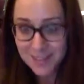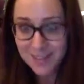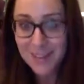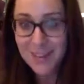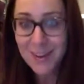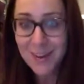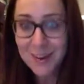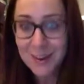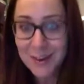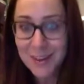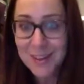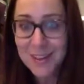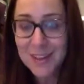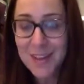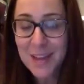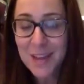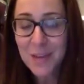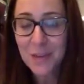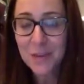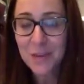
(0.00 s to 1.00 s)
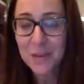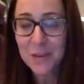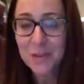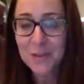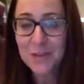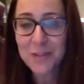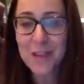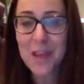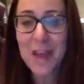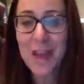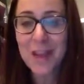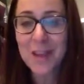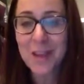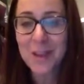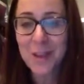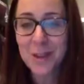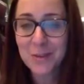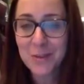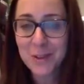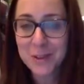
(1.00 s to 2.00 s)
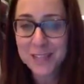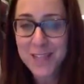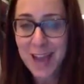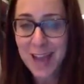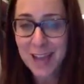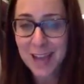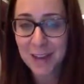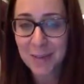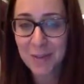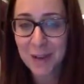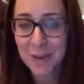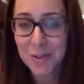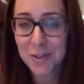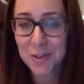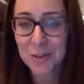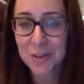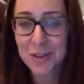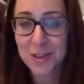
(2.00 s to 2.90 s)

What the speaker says: Oh, good. Thank you for tagging Rachel.